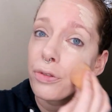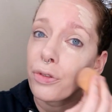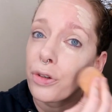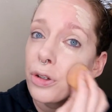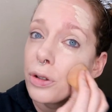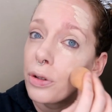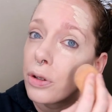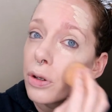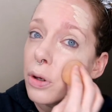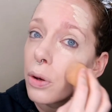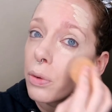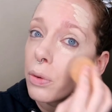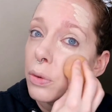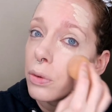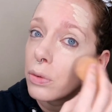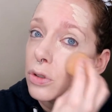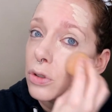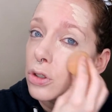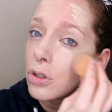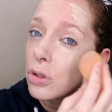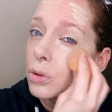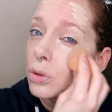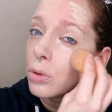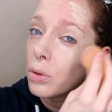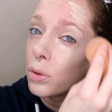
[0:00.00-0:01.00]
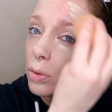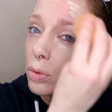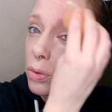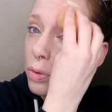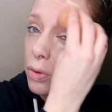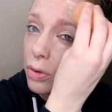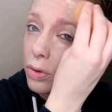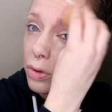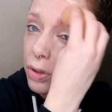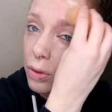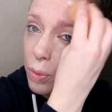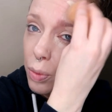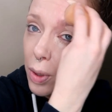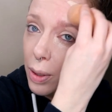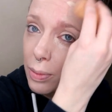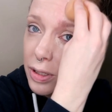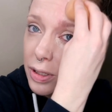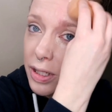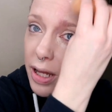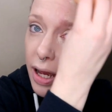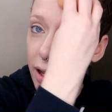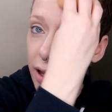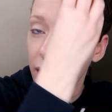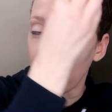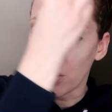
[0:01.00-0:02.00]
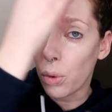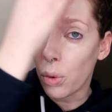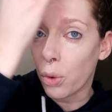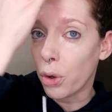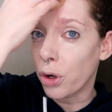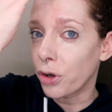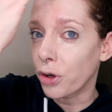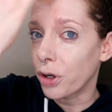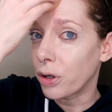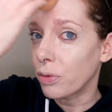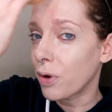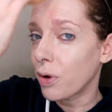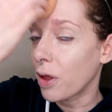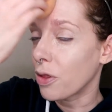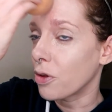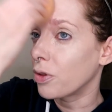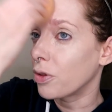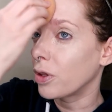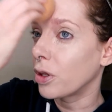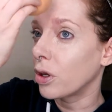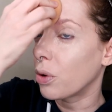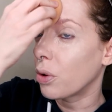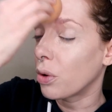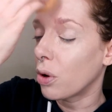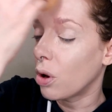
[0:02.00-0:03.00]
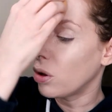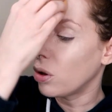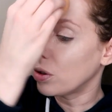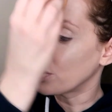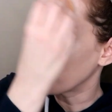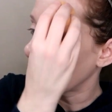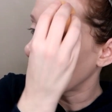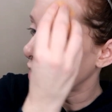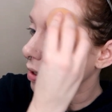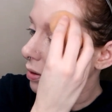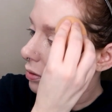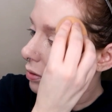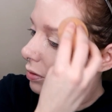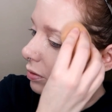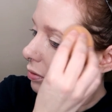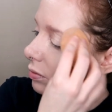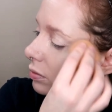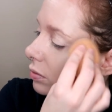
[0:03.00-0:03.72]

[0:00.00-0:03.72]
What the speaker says: for you to go to the website and order it rather than go to Ulta.